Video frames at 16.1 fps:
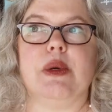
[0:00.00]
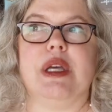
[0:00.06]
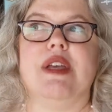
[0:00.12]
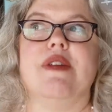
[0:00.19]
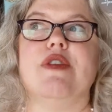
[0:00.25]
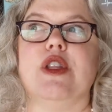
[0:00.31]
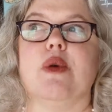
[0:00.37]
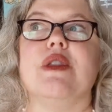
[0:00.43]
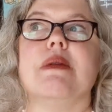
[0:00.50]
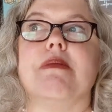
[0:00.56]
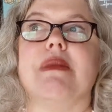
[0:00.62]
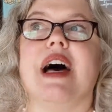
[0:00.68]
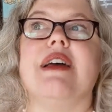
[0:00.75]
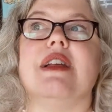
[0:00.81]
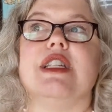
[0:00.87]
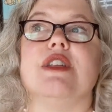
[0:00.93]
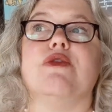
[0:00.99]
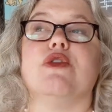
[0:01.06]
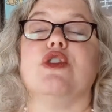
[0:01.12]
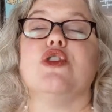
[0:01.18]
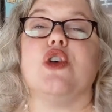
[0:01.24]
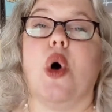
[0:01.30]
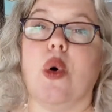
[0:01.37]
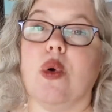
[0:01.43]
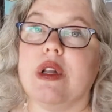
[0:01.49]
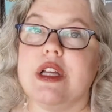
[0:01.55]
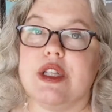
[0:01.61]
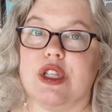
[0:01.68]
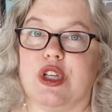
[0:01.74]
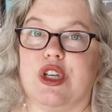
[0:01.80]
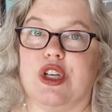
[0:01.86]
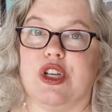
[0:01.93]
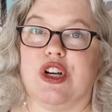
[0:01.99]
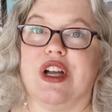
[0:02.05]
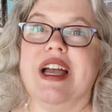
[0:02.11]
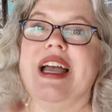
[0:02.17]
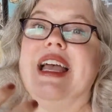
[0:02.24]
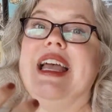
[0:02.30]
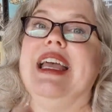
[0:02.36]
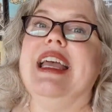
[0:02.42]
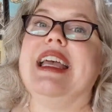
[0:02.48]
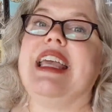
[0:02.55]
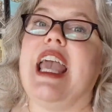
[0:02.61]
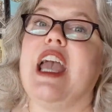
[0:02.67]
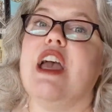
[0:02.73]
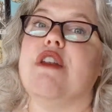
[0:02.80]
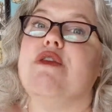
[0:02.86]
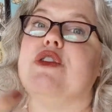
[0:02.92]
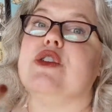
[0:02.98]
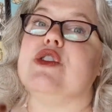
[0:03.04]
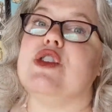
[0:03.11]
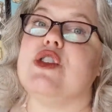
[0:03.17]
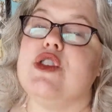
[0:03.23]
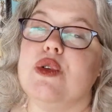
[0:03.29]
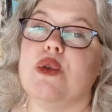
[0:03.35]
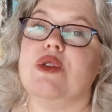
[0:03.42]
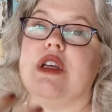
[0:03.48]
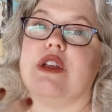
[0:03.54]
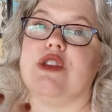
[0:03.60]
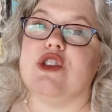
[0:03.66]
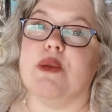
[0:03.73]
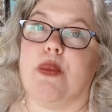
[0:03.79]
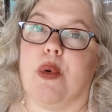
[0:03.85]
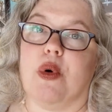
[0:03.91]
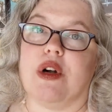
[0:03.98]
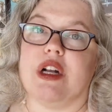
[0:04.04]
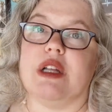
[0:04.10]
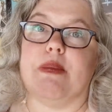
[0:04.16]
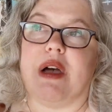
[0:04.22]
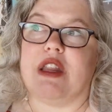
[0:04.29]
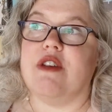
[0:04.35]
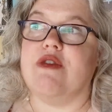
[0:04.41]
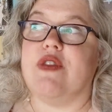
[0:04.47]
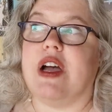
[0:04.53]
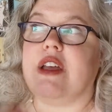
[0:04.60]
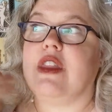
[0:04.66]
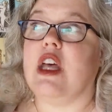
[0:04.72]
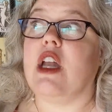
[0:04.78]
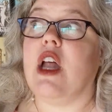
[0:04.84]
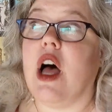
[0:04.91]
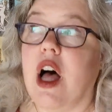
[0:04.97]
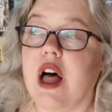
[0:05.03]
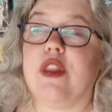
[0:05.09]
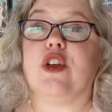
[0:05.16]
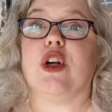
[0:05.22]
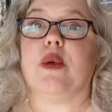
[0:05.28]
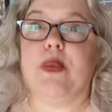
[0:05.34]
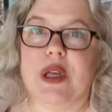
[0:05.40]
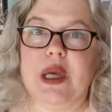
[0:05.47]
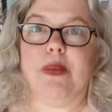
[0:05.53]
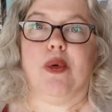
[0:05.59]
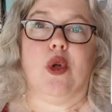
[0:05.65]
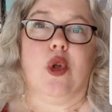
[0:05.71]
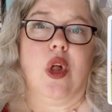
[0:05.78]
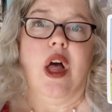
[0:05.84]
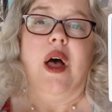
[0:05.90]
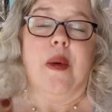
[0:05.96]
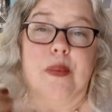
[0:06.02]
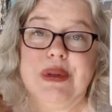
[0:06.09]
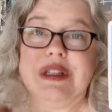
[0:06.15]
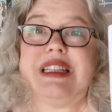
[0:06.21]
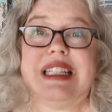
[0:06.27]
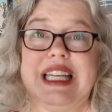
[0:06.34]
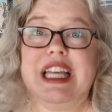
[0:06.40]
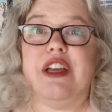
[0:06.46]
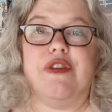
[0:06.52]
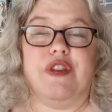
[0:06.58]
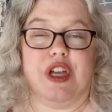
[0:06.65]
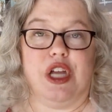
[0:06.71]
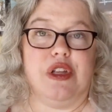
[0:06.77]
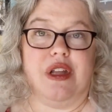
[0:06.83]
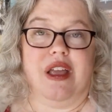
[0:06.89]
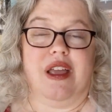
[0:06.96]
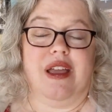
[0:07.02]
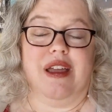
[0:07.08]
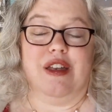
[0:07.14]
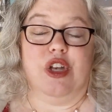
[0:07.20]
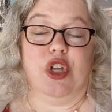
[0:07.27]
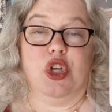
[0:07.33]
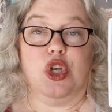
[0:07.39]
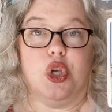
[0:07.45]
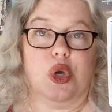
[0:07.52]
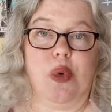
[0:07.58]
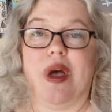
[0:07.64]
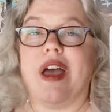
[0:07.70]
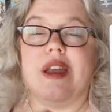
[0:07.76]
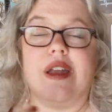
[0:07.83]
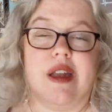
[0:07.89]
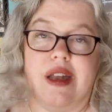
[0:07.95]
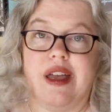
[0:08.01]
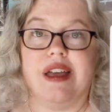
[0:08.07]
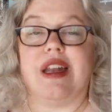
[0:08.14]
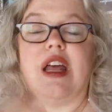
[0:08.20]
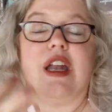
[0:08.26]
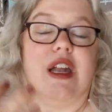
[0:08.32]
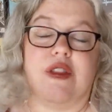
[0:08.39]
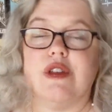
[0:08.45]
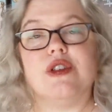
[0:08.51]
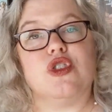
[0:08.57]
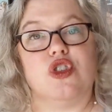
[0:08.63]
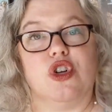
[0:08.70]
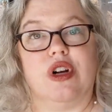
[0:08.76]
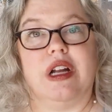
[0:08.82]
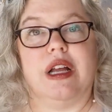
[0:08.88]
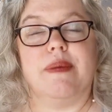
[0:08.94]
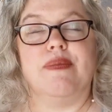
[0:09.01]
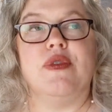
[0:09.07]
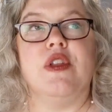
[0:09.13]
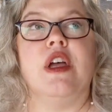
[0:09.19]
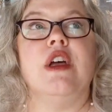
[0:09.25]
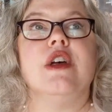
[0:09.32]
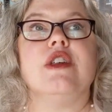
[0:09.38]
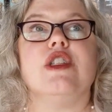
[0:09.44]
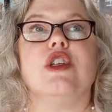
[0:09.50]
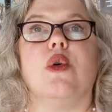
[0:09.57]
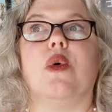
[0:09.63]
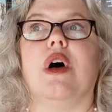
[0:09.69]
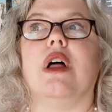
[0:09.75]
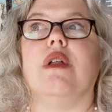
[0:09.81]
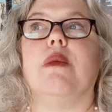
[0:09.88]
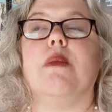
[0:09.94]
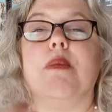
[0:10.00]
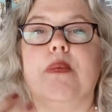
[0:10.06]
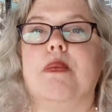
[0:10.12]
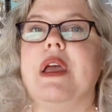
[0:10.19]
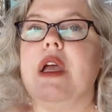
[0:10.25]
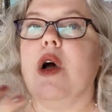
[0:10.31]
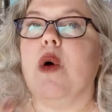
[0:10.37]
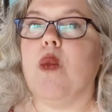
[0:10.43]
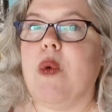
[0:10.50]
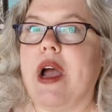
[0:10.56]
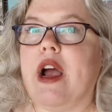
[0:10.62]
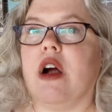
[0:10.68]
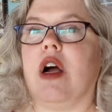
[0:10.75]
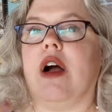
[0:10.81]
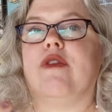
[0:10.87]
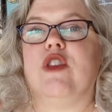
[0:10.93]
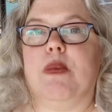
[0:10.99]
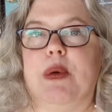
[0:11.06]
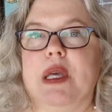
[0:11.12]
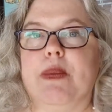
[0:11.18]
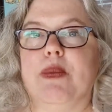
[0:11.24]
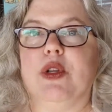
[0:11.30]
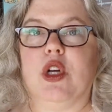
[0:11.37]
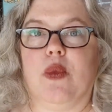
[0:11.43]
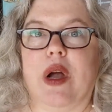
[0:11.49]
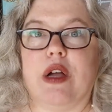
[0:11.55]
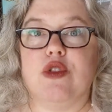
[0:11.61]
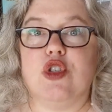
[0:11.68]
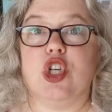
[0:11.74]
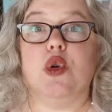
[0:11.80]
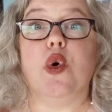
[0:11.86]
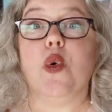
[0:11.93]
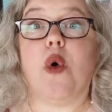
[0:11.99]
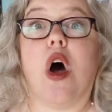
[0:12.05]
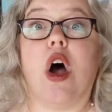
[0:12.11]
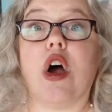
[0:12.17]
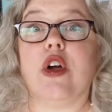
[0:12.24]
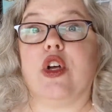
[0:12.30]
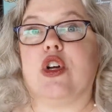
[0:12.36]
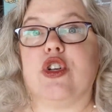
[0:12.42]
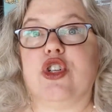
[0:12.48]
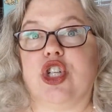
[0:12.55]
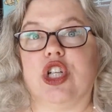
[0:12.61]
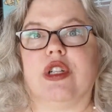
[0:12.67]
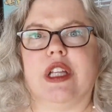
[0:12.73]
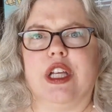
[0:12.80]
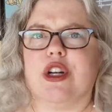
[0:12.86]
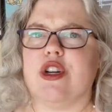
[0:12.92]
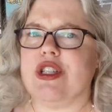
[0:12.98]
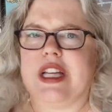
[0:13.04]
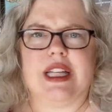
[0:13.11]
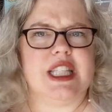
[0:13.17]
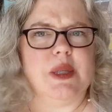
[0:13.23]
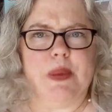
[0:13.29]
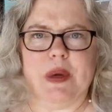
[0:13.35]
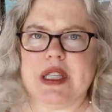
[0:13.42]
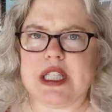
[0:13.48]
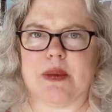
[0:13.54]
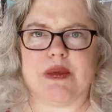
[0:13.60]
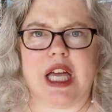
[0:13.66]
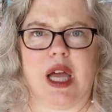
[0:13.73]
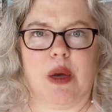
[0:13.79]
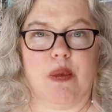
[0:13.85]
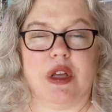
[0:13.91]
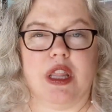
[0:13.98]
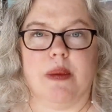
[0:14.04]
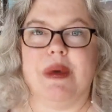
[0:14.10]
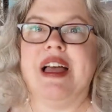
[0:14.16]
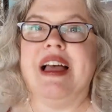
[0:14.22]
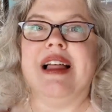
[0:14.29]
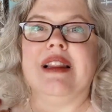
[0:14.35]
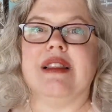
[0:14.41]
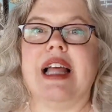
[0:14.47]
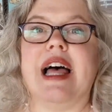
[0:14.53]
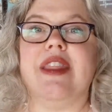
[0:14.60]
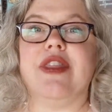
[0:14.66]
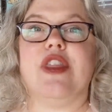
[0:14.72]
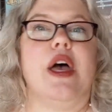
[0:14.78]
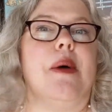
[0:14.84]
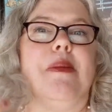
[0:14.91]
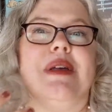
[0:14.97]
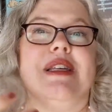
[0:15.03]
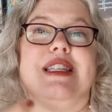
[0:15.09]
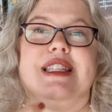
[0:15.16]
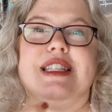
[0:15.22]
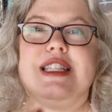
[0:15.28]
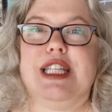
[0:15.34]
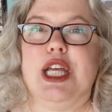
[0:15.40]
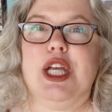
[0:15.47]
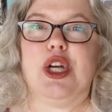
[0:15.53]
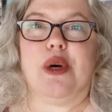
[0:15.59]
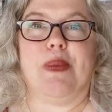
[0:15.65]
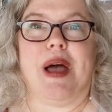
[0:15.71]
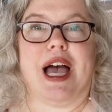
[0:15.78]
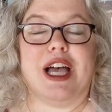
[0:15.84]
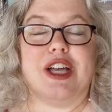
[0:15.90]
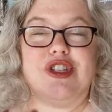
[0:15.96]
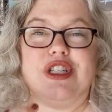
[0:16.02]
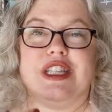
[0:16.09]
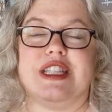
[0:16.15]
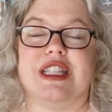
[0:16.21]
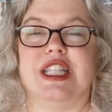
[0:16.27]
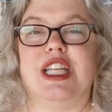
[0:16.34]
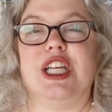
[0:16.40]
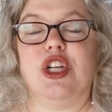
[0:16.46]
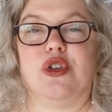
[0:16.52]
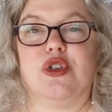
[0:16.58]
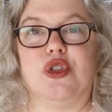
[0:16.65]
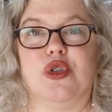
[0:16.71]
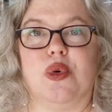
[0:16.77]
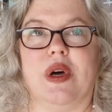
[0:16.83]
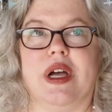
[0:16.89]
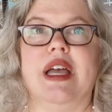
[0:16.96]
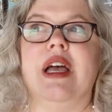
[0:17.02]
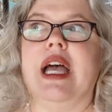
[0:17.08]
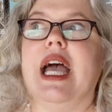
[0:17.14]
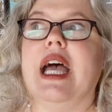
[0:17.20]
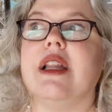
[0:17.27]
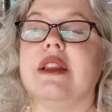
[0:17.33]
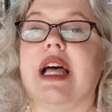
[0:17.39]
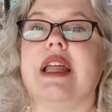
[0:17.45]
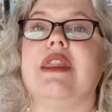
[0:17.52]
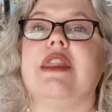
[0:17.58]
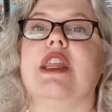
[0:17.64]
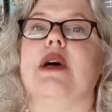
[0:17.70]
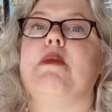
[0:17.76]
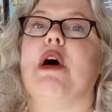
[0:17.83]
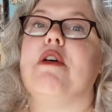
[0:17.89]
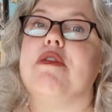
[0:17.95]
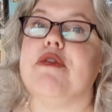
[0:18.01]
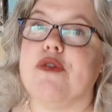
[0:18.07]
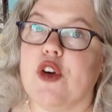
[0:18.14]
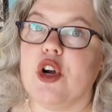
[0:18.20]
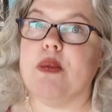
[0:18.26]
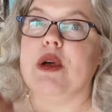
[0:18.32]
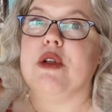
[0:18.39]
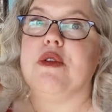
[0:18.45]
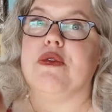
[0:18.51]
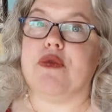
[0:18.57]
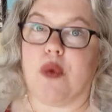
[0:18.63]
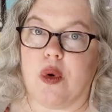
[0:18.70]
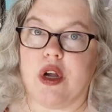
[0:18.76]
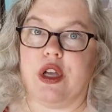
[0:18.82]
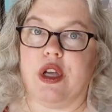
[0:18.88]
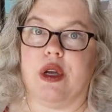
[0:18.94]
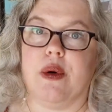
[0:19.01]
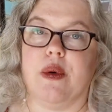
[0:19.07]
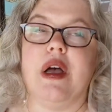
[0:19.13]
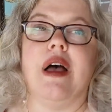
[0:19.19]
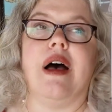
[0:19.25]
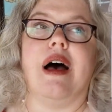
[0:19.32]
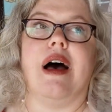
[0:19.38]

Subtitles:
So even though the mind doesn't feel totally secure, it can feel soothed and supported by the fact that other people believe in you and in it and in this journey. So be aware of the people around you who are your cheerleaders and spend some time with them. Let them see your passion, see your joy, and let them affirm it for you.